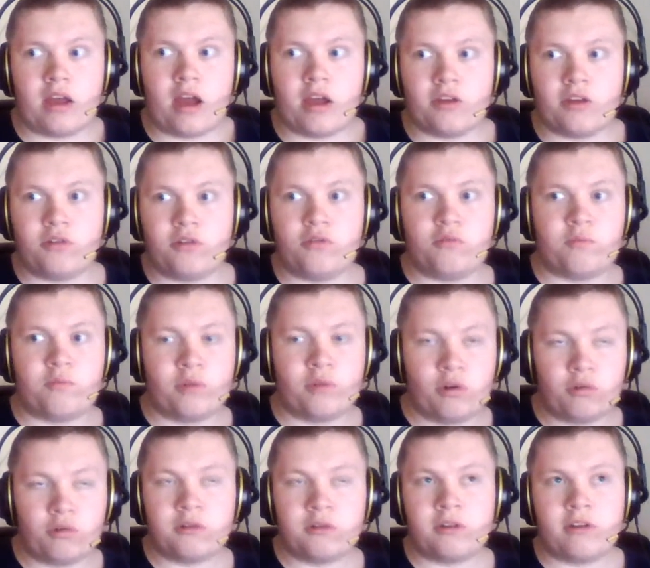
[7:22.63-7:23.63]
new
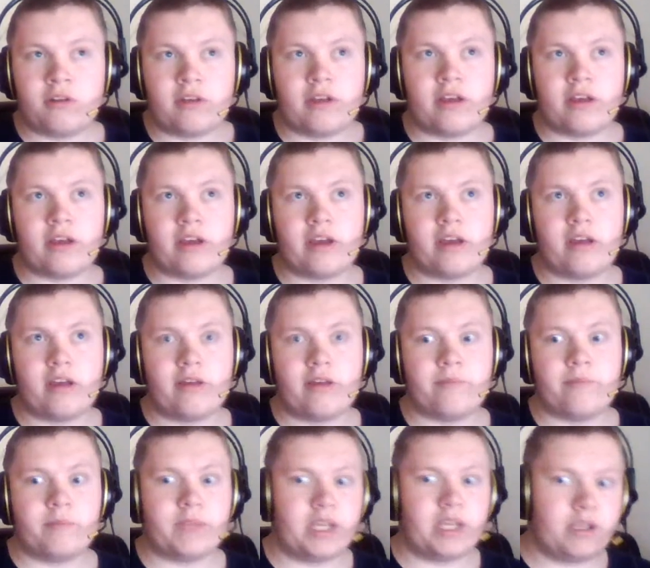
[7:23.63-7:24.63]
pull,
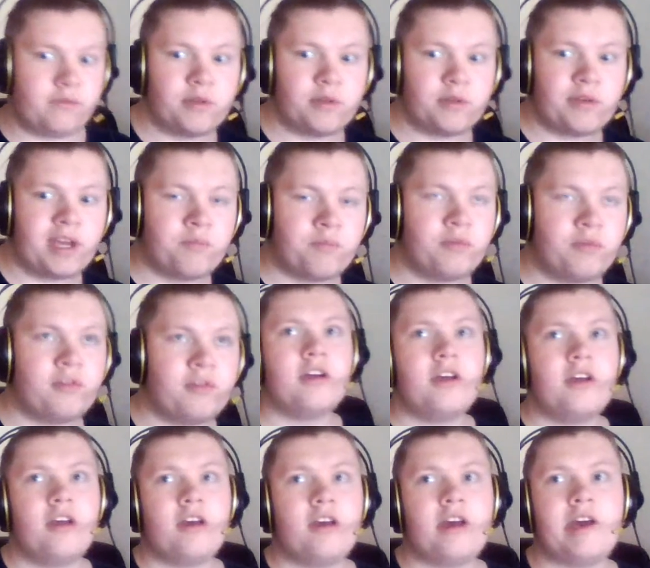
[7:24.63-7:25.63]
it will get built,
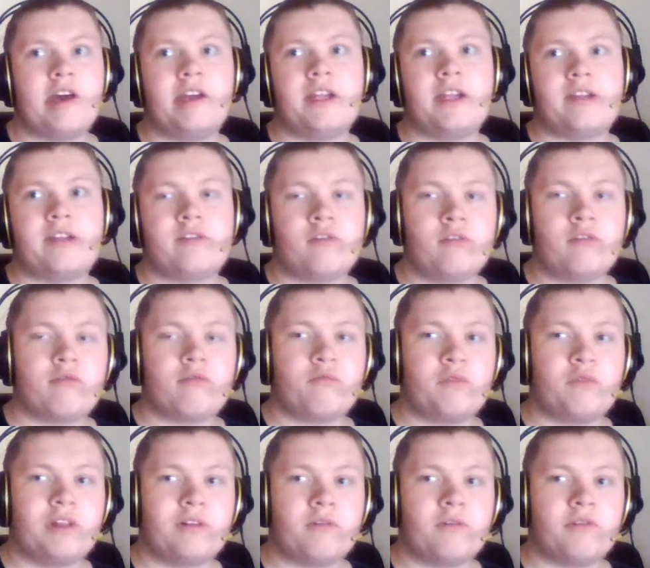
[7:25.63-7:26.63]
and it also
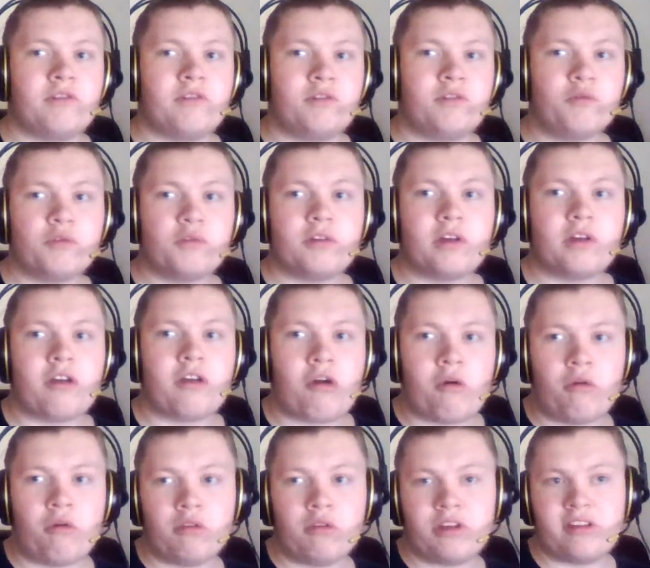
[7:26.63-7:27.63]
will do all
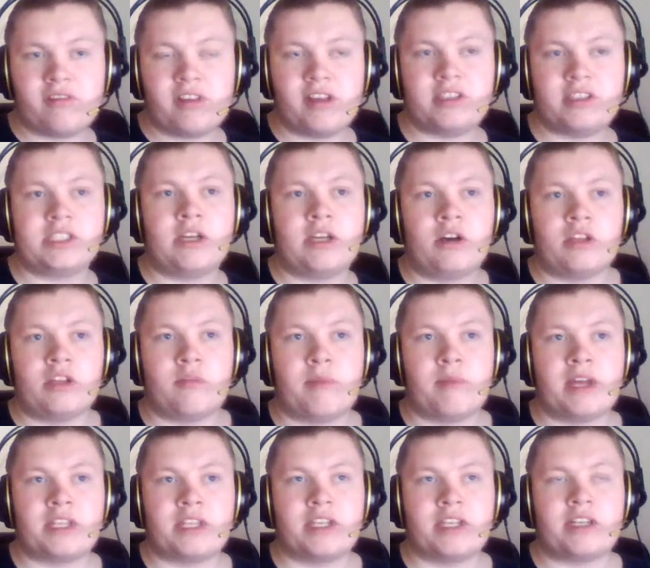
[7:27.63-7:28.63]
these things
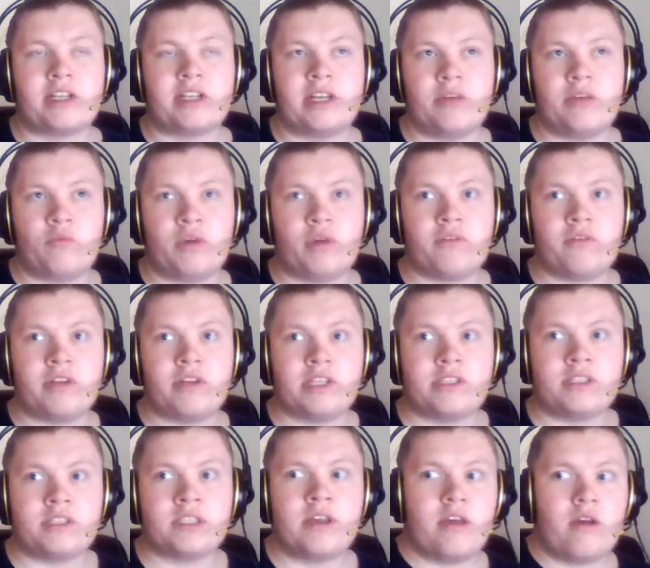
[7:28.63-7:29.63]
automatically. Where it's
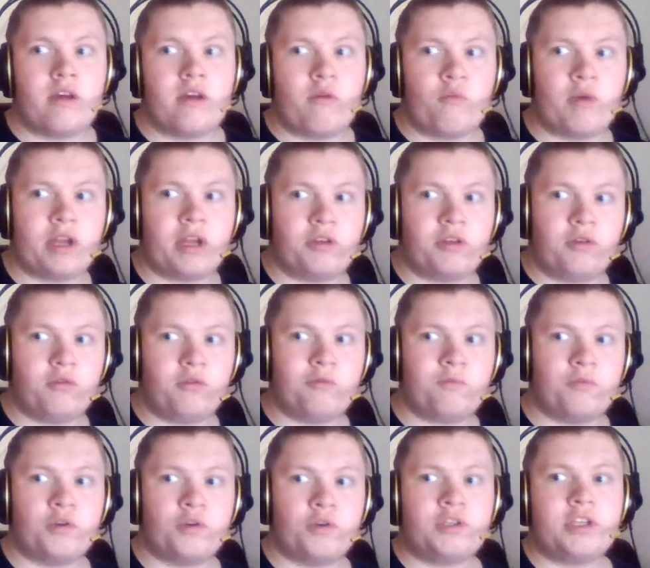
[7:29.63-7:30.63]
when you
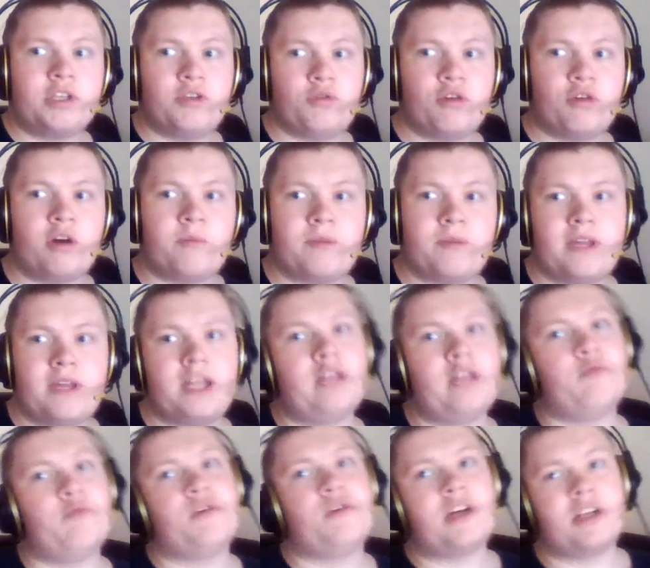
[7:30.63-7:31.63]
push a new update, it
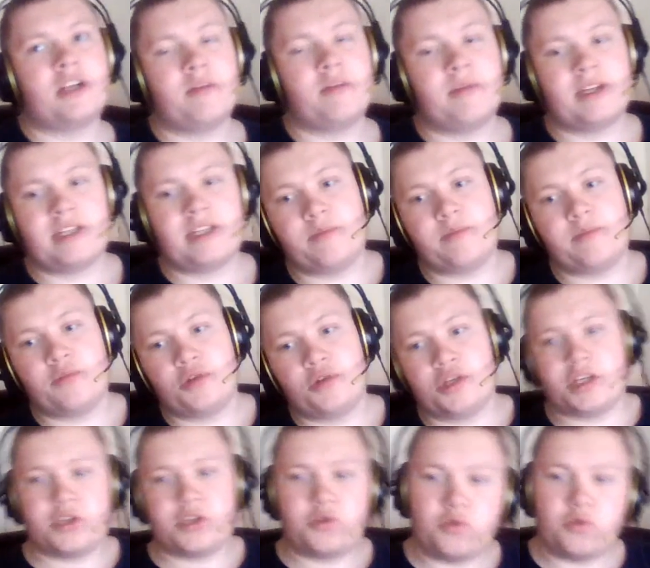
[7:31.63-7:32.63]
will automatically push
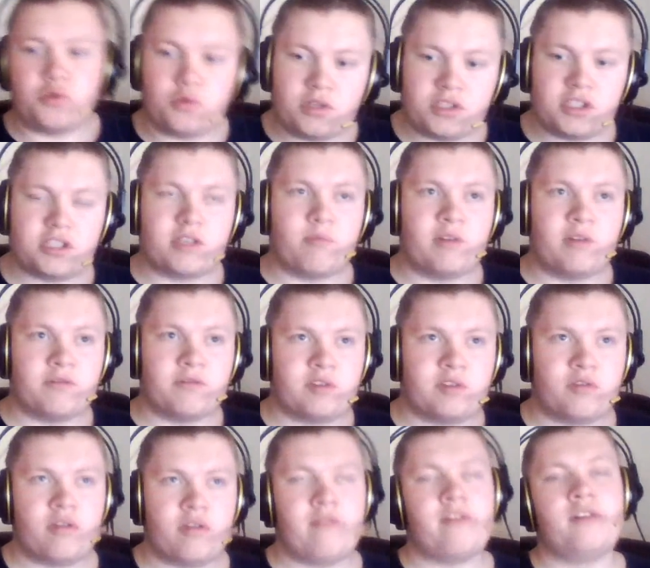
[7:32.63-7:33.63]
it to the system in your
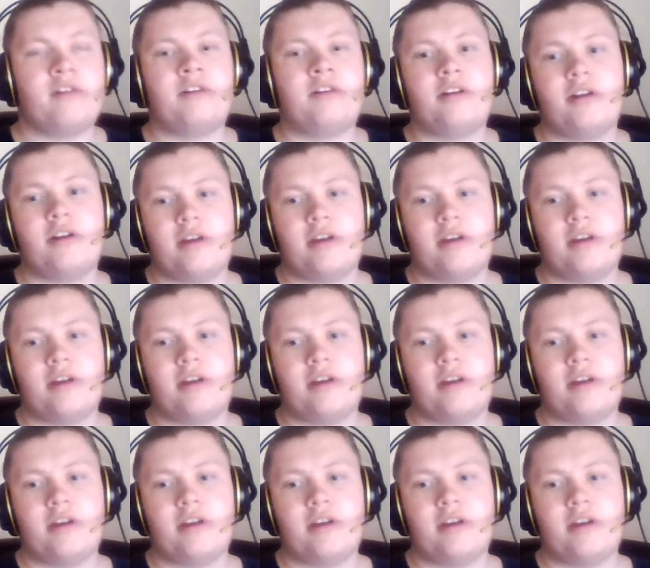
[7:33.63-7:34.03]
server.